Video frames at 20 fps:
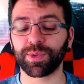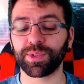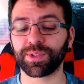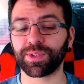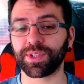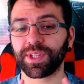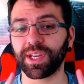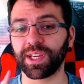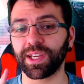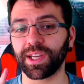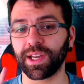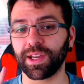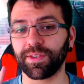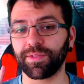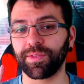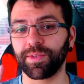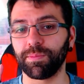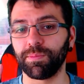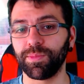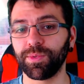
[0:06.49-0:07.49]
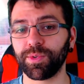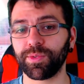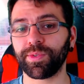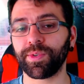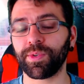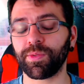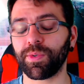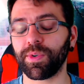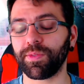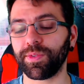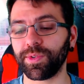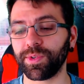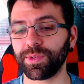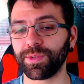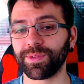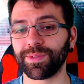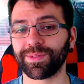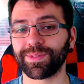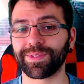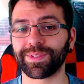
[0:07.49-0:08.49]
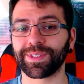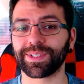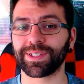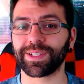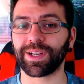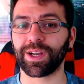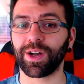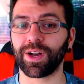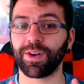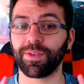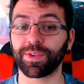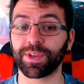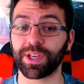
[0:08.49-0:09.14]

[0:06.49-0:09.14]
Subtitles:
and today I have a movie review of